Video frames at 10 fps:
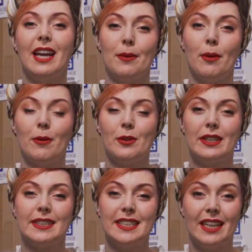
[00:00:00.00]
happy about
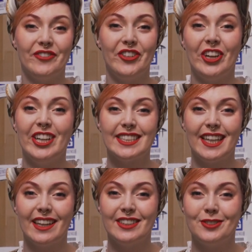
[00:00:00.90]
this and very
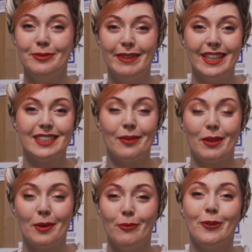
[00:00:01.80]
excited to make
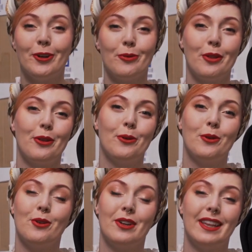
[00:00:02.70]
something more with
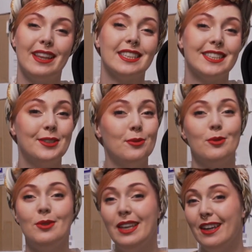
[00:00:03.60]
you in this
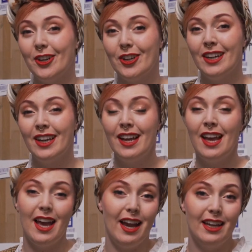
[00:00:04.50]
new year.
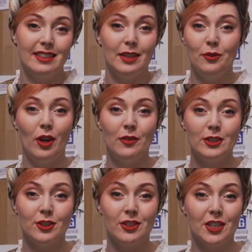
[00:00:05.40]
And if you have
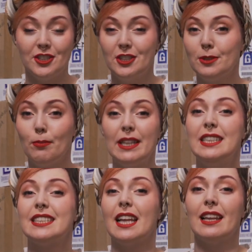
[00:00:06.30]
any suggestions,
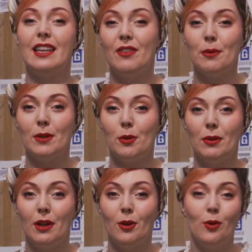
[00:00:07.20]
please leave them down
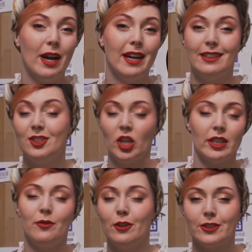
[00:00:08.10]
below and
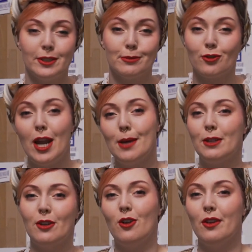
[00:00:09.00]
check if you're
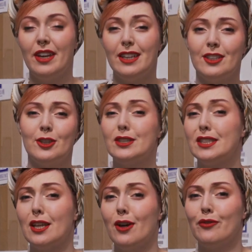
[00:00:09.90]
subscribed and all that good
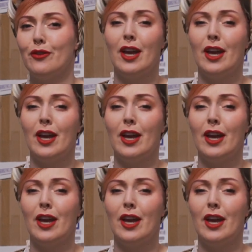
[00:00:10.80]
stuff.